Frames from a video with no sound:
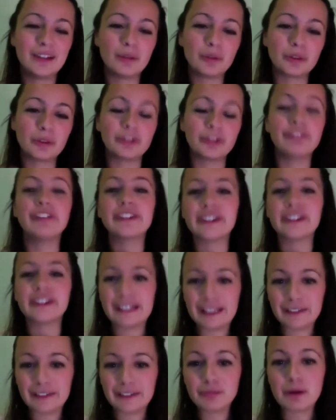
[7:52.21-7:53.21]
the thing that I
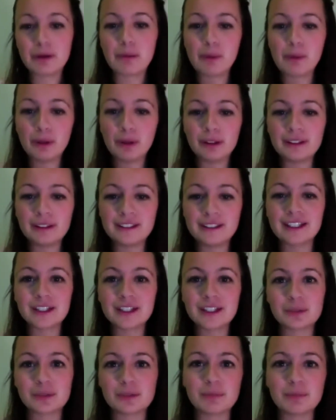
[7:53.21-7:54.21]
loved about politics
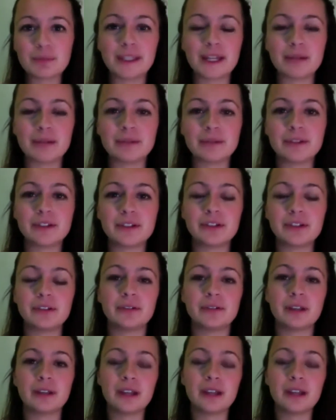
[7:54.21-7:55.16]
was being able to